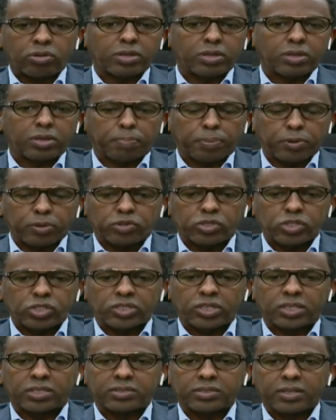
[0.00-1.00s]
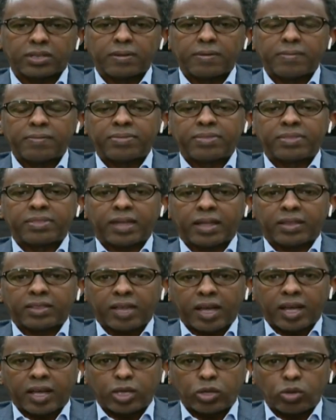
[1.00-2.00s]
the politicians that
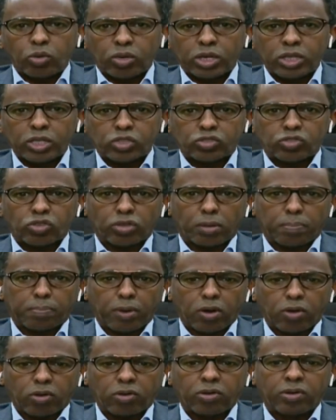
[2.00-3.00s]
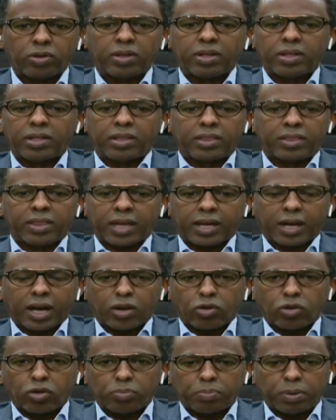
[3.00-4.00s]
they are new kids on the block. They
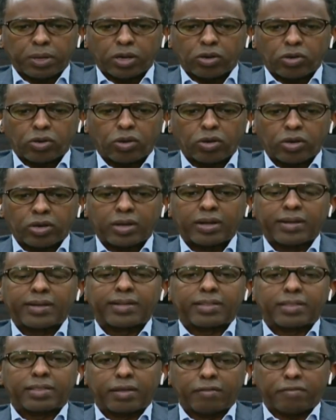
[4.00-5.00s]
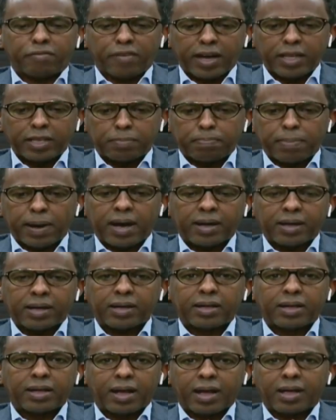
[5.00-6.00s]
cannot be ignored. They fight back
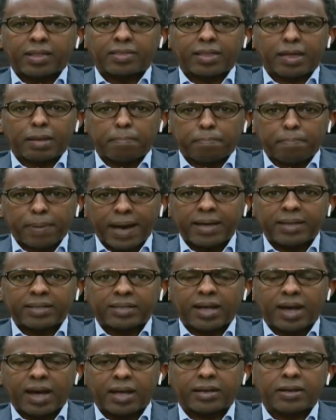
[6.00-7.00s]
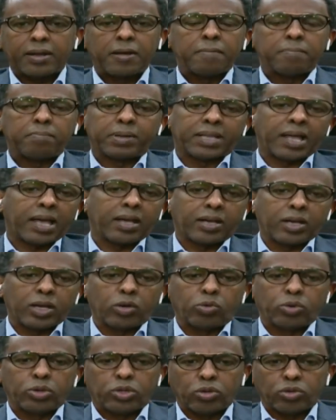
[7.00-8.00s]
and they bite hard. But I agree
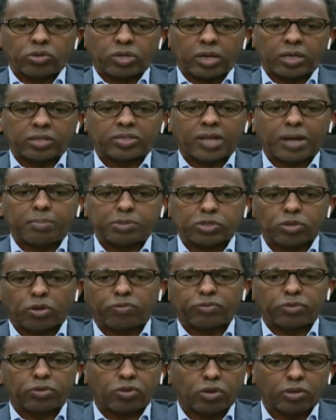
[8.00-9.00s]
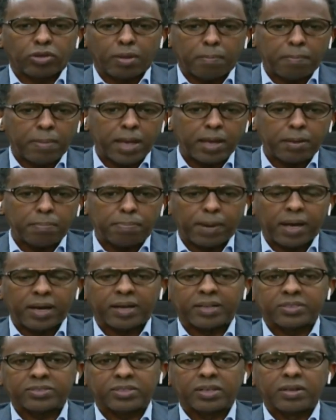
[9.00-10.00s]
with you, in terms of, the main
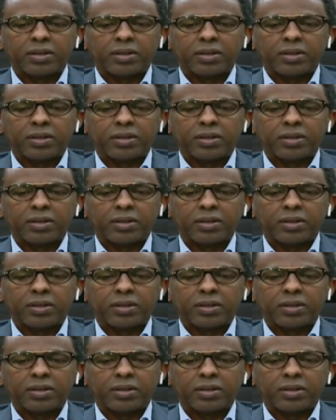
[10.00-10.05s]
players,